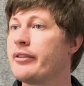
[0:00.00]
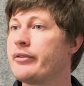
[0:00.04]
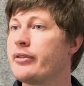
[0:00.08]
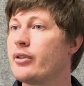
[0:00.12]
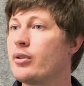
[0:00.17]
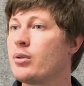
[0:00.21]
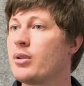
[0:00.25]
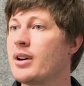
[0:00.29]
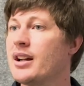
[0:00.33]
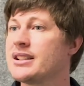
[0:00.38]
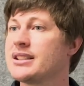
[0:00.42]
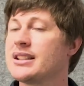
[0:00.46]

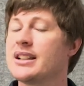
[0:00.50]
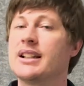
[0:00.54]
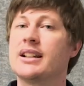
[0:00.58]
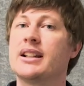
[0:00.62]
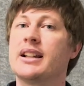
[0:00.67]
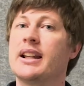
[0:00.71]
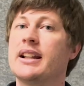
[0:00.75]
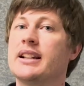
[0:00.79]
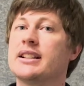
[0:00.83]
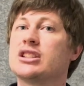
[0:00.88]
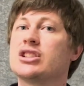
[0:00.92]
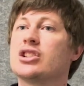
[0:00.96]
for us and
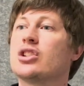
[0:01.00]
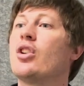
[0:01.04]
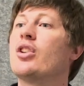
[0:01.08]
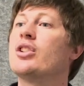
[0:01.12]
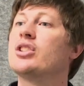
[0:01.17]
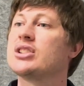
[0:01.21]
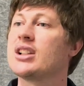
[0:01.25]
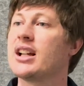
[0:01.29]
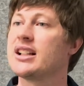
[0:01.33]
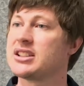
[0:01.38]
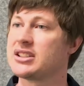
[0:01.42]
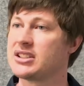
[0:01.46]
it
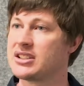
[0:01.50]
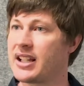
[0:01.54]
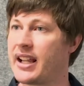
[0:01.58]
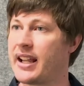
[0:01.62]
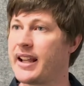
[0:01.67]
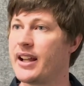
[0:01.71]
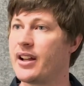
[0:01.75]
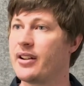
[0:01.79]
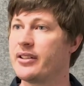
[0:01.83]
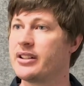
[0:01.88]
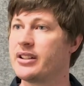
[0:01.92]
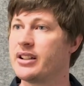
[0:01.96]
slows us
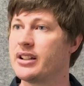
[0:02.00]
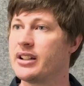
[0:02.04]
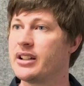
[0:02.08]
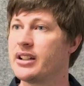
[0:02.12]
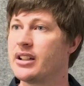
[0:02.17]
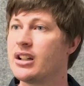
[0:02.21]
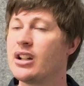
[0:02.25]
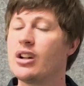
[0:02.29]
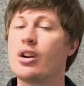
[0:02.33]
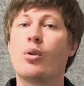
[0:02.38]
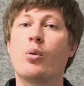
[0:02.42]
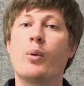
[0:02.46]
down.
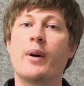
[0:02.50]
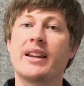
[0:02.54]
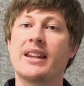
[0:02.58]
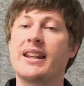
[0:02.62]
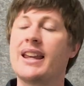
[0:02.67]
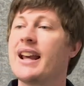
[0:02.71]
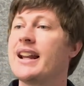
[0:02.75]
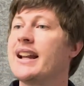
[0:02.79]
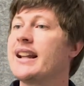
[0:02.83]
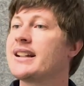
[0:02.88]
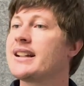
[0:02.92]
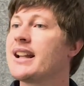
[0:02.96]
We're
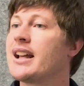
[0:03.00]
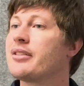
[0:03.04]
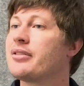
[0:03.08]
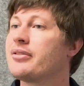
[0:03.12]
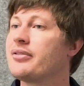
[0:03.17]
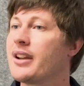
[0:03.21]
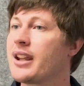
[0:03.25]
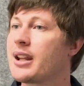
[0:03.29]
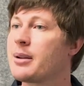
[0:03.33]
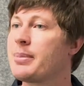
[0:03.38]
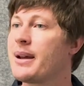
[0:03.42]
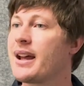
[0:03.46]
getting that
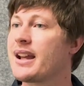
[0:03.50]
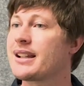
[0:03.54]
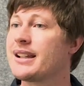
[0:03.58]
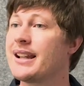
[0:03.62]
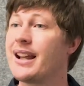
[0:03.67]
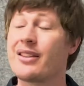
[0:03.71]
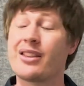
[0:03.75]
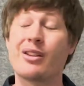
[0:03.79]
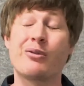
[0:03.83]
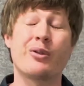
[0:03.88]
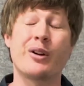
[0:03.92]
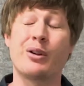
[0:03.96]
feedback now
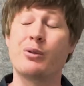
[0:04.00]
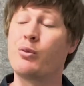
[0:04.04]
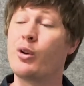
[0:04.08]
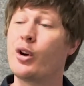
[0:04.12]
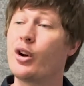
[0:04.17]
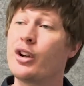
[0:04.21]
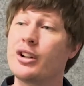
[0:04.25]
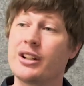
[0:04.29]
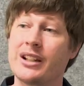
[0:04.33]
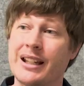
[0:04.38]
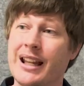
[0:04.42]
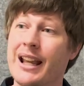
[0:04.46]
that we
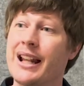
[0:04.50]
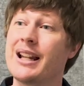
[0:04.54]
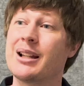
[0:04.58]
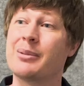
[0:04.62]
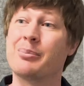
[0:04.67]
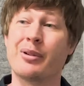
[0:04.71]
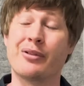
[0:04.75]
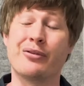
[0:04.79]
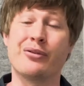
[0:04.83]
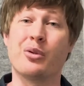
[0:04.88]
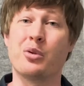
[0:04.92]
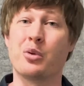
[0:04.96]
weren't getting
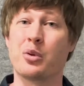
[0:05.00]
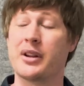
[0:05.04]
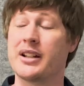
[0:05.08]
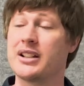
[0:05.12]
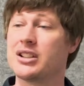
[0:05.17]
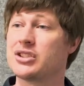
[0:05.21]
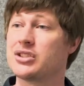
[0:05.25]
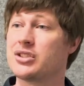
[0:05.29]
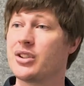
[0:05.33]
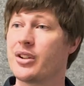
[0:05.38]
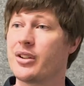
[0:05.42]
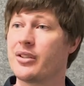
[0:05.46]
before
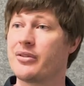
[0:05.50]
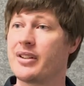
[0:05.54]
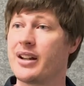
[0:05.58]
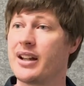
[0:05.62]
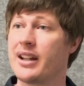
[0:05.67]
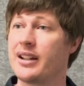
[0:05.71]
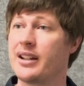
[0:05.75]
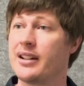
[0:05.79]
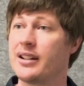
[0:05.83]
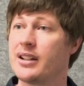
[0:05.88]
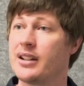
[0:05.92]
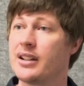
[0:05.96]
this
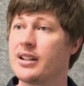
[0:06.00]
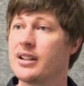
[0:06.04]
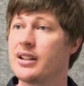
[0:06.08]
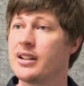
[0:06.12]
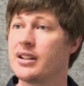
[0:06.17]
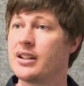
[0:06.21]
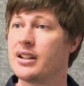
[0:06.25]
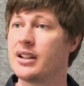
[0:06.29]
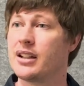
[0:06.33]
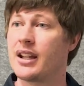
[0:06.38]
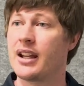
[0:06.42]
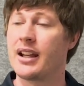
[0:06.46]
survey.
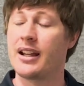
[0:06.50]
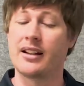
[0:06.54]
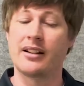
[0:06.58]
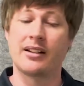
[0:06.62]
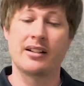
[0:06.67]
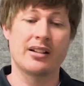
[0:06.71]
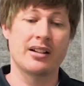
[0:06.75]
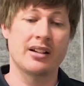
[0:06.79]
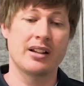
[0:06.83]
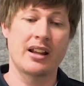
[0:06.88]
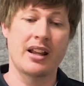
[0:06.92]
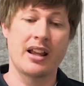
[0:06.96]

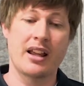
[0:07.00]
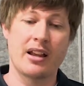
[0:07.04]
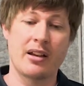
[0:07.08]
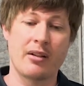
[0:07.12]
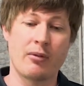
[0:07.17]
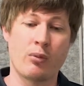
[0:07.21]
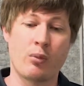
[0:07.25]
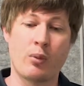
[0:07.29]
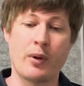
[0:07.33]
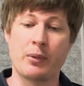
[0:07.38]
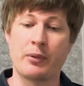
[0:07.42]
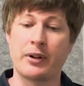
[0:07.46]
And
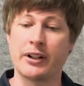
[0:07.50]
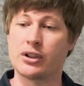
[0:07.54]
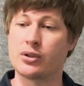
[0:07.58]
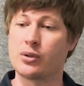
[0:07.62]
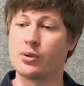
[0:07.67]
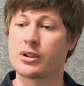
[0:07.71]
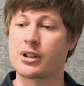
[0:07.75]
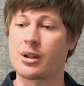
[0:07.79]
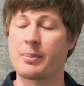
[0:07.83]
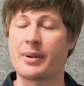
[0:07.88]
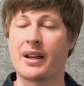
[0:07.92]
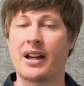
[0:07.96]
when we
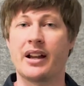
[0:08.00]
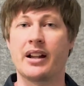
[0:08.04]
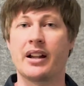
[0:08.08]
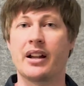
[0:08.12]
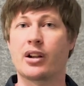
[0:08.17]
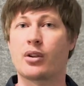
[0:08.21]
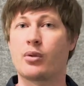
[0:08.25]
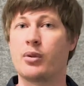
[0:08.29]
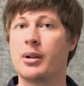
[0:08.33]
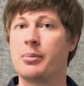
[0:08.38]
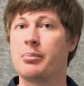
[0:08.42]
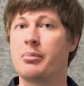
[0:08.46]
talk about
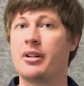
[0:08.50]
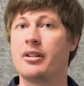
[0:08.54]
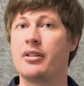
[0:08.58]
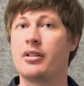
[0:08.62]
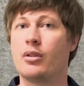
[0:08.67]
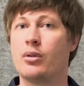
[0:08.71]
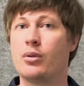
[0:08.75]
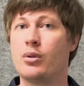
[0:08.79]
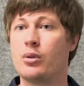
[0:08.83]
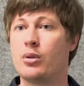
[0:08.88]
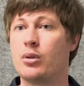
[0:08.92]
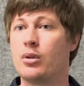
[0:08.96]
equipment
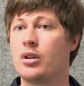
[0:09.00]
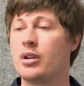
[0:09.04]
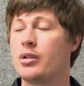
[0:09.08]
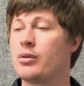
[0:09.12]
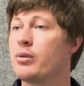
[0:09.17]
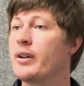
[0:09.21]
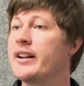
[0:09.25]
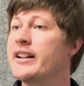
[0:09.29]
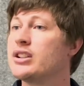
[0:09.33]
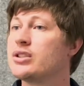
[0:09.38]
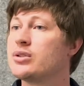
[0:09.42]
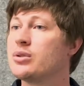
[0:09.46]
or
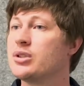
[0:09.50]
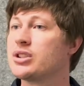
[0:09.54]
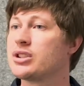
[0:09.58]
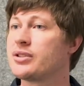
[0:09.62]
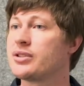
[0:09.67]
resource